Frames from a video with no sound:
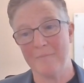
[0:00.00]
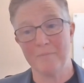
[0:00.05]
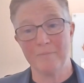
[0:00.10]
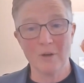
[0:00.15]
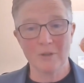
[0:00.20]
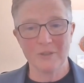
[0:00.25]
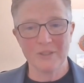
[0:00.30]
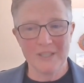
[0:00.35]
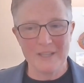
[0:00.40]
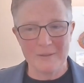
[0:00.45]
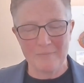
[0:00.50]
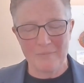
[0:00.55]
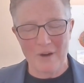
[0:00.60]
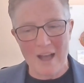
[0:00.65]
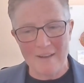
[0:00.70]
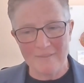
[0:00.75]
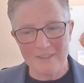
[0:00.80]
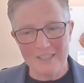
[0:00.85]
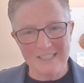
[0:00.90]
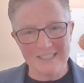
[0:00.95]
mostly the
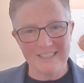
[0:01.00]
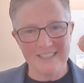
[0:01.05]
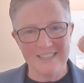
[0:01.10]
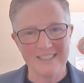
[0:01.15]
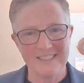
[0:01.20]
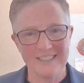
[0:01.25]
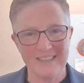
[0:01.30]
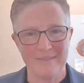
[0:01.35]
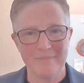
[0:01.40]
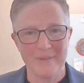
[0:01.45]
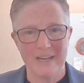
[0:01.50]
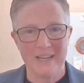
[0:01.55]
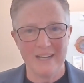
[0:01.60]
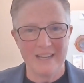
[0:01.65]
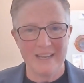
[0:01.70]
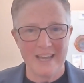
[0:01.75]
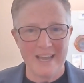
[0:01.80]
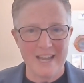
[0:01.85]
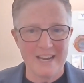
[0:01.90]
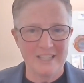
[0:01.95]
provinces, have been
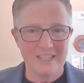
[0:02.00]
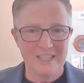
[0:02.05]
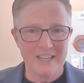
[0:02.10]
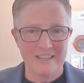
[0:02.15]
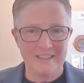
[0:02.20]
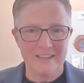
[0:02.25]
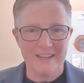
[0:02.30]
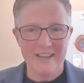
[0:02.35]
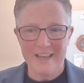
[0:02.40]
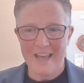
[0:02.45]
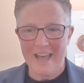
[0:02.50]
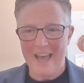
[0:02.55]
engaged, and